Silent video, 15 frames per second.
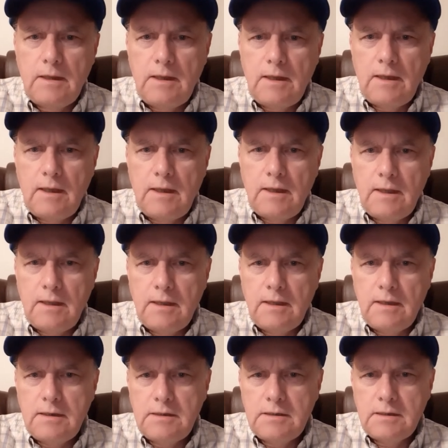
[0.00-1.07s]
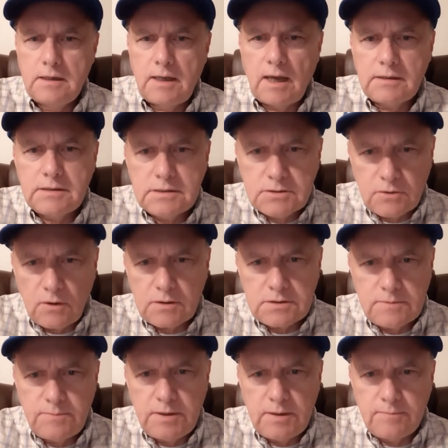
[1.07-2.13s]
and got to talk
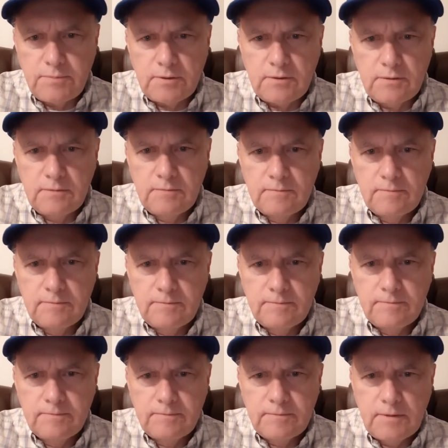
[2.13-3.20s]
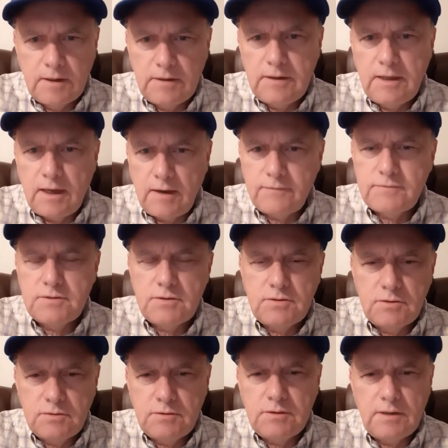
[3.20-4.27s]
to people in the
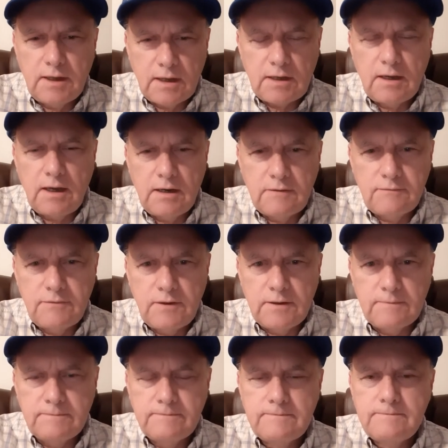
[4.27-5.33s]
afternoon and that kind of thing.